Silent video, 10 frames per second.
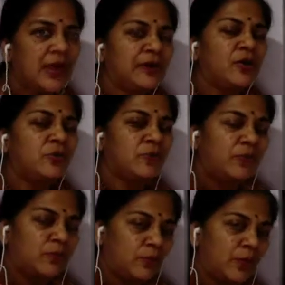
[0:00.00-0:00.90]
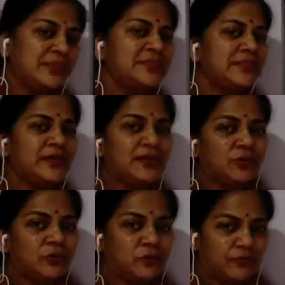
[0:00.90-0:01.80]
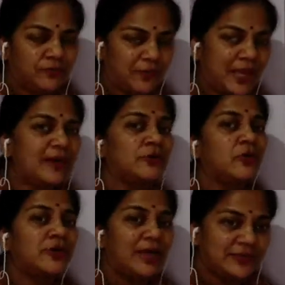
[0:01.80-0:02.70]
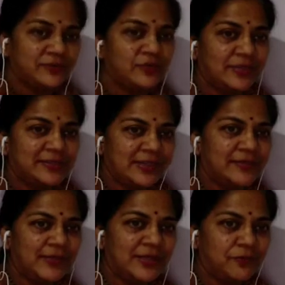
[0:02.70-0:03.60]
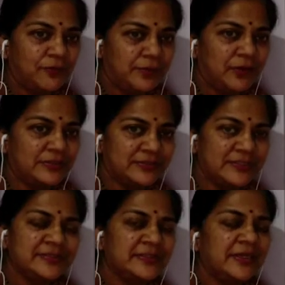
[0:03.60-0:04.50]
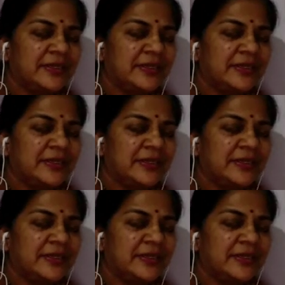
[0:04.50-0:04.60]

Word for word: Now, once they undergo as, or as soon as they get ready for meiosis,